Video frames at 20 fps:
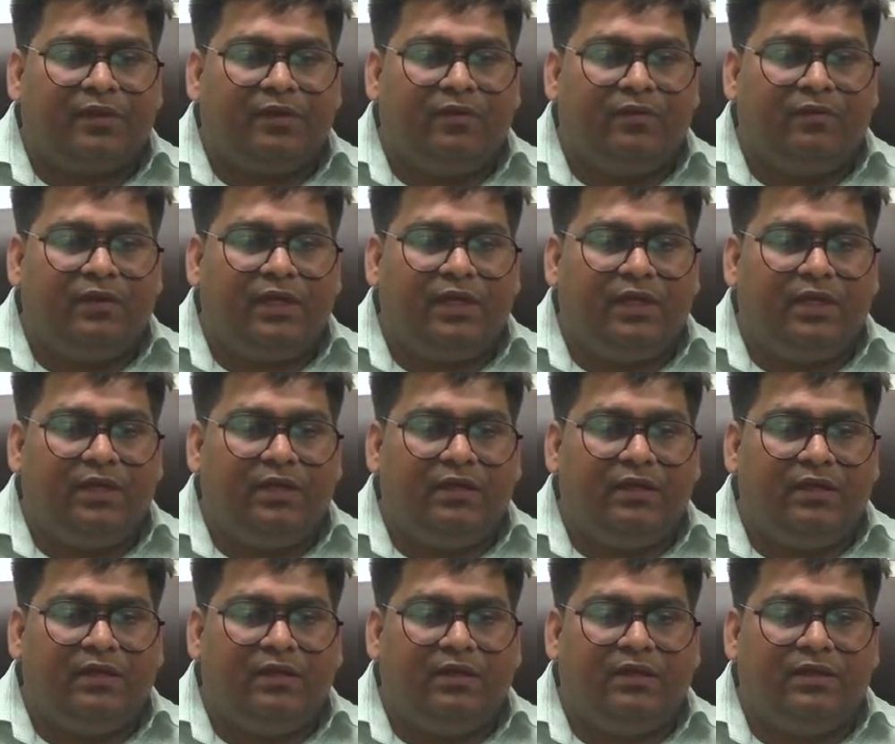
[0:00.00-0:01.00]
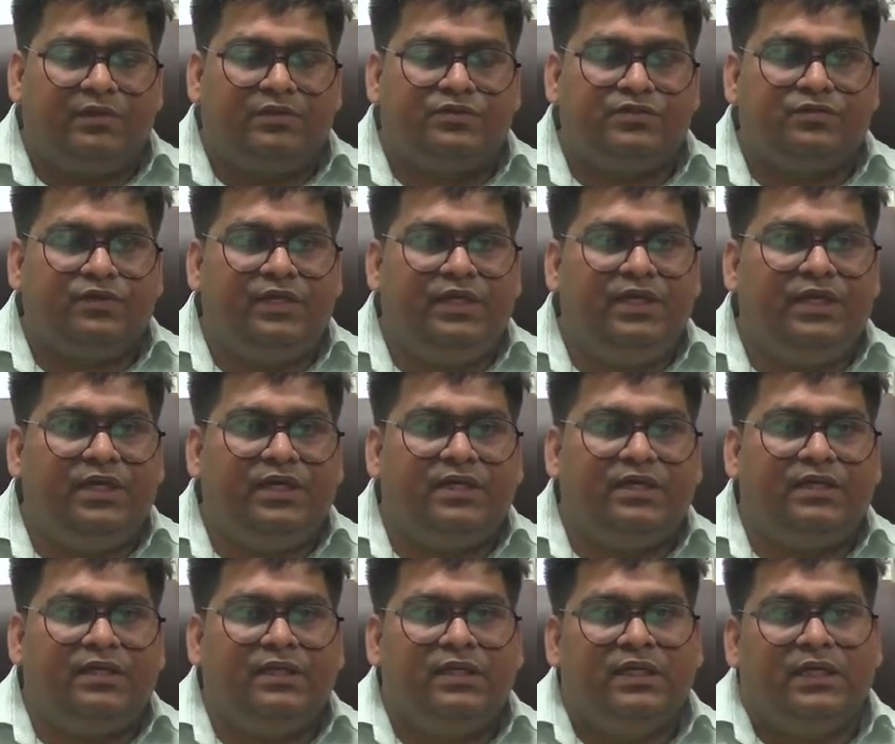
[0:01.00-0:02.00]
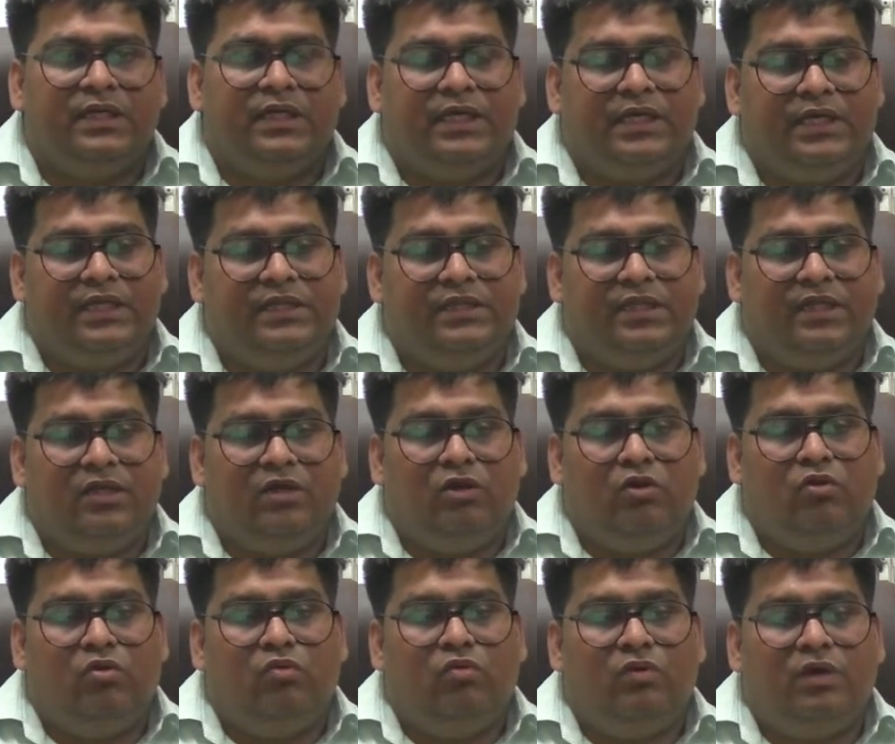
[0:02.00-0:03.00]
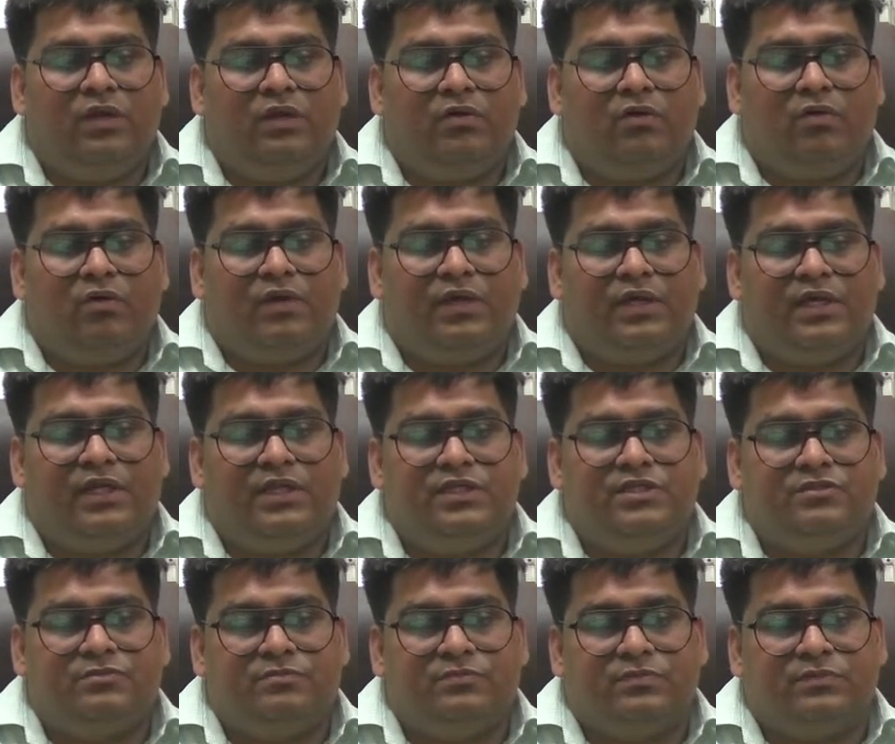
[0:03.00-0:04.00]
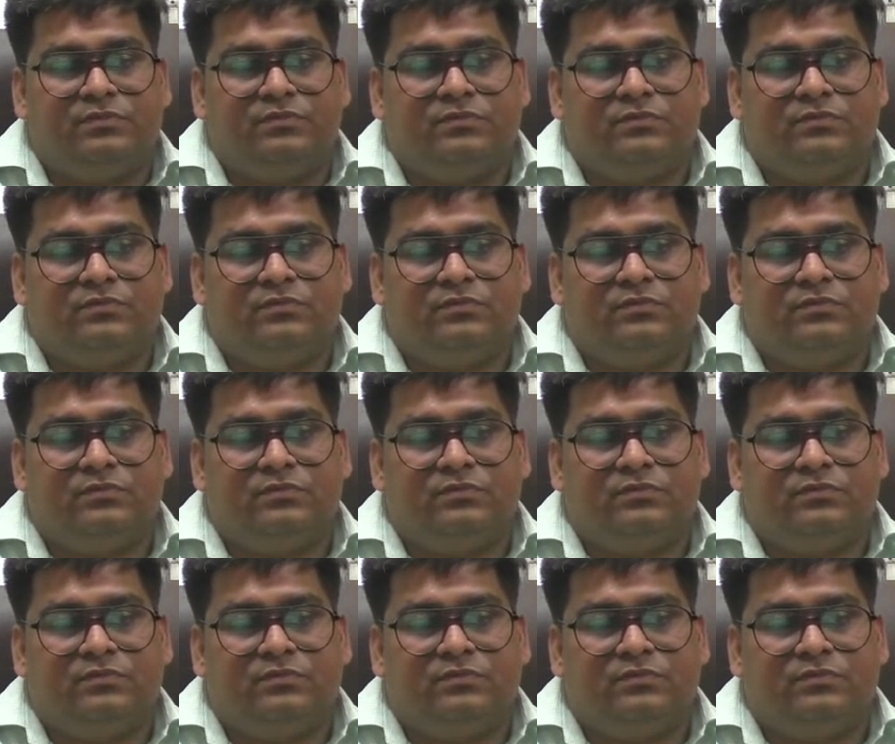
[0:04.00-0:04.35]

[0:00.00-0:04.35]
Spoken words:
Okay, so here in the lower organism,